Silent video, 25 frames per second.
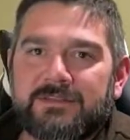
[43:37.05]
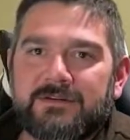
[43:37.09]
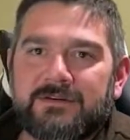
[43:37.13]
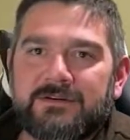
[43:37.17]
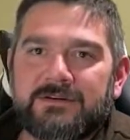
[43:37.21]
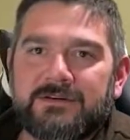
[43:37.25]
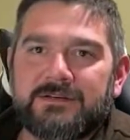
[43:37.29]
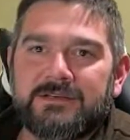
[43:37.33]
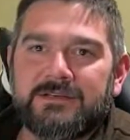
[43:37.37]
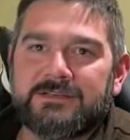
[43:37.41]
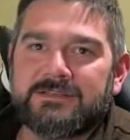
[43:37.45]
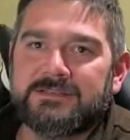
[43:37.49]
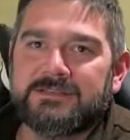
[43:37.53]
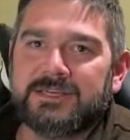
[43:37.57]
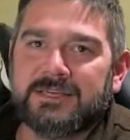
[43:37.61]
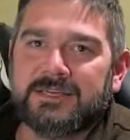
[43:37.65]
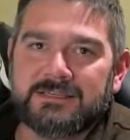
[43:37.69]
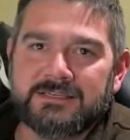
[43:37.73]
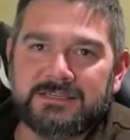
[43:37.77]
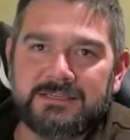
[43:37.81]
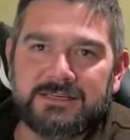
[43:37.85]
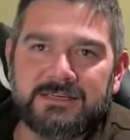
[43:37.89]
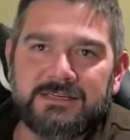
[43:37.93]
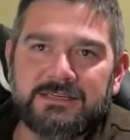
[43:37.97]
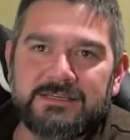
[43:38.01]

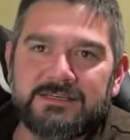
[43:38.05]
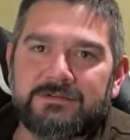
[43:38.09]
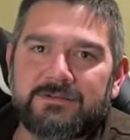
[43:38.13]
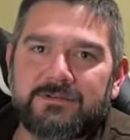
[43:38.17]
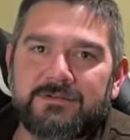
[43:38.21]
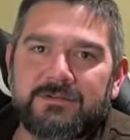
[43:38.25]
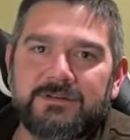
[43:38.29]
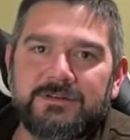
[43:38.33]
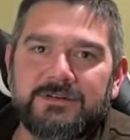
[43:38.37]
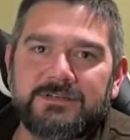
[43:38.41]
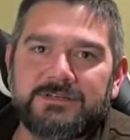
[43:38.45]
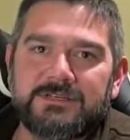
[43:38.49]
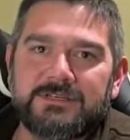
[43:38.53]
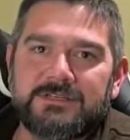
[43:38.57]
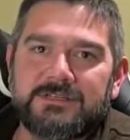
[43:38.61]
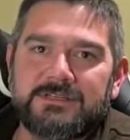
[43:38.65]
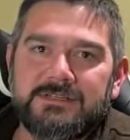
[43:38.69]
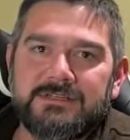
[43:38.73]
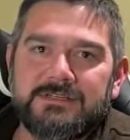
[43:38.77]
3060s or 3060